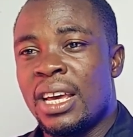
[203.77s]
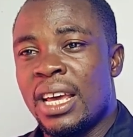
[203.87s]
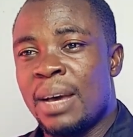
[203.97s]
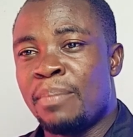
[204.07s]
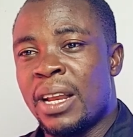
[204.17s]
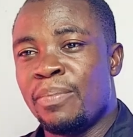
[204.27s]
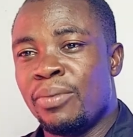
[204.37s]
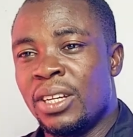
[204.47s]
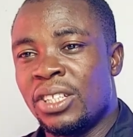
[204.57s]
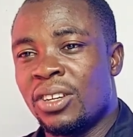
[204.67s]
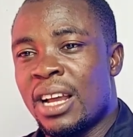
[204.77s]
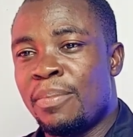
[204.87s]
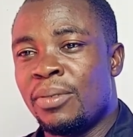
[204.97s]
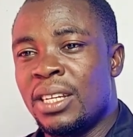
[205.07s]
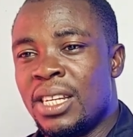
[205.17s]
manipulation
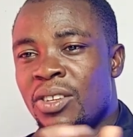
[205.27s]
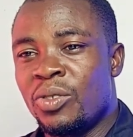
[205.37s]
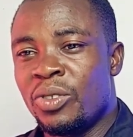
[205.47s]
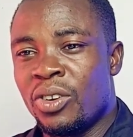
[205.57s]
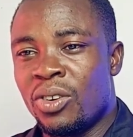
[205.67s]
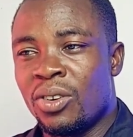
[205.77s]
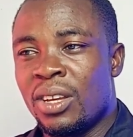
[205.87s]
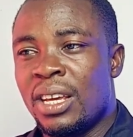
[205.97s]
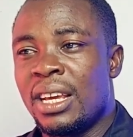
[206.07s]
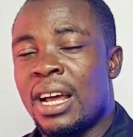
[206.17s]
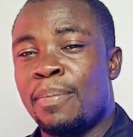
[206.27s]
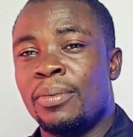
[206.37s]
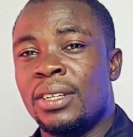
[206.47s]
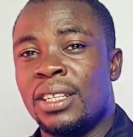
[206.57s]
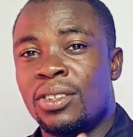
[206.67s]
happen in New York, it
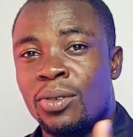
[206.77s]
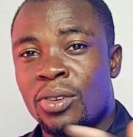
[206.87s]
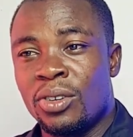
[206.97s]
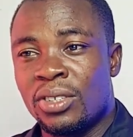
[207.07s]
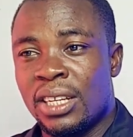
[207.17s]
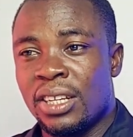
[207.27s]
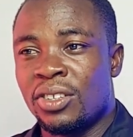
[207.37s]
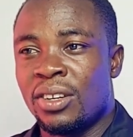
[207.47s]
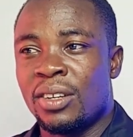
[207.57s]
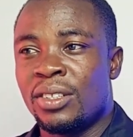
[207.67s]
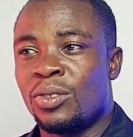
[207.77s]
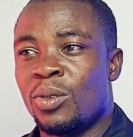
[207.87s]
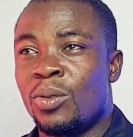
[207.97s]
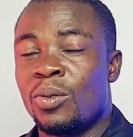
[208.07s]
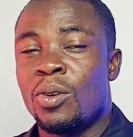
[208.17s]
happen in Tokyo section.
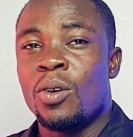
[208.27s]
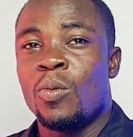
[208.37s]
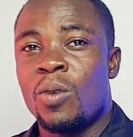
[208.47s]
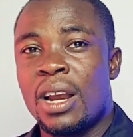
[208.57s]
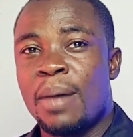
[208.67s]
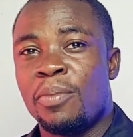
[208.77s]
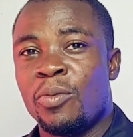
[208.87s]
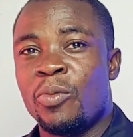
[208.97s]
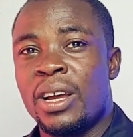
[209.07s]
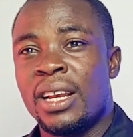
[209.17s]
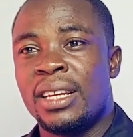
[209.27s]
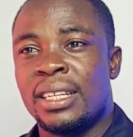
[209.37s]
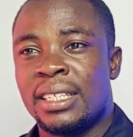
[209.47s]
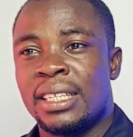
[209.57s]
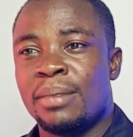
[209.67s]
So what happened when the
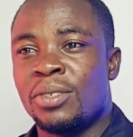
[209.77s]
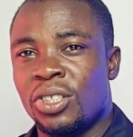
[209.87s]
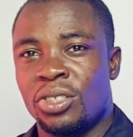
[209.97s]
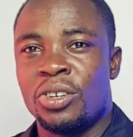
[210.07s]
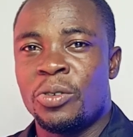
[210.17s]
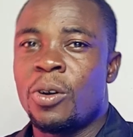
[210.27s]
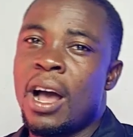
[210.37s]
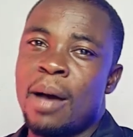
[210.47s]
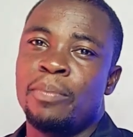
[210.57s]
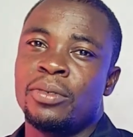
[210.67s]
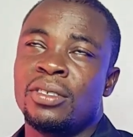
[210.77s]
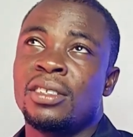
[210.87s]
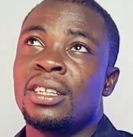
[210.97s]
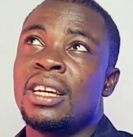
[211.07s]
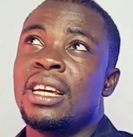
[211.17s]
same scenario
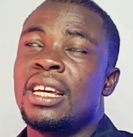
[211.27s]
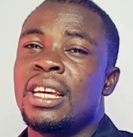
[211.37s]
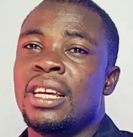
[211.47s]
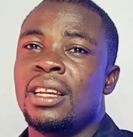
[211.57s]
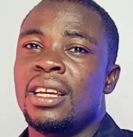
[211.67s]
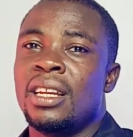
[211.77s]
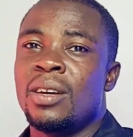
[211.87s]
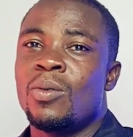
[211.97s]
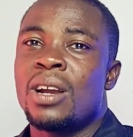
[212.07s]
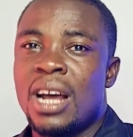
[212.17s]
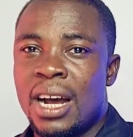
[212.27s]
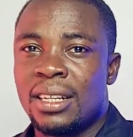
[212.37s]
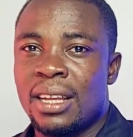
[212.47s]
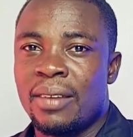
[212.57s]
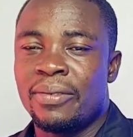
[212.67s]
happens in a 1 hour
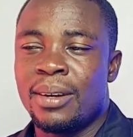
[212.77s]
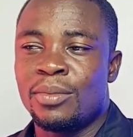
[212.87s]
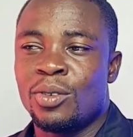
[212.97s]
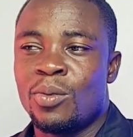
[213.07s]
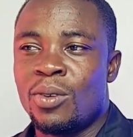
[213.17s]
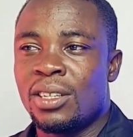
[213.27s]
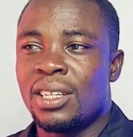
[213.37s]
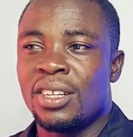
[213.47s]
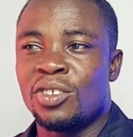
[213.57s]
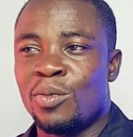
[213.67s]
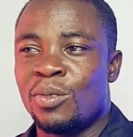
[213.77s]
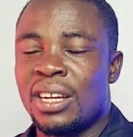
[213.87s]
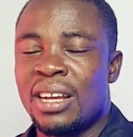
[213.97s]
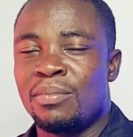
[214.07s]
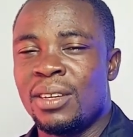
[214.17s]
time frame? So what section would
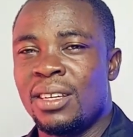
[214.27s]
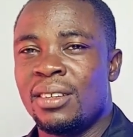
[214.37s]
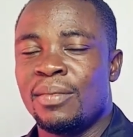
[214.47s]
that be?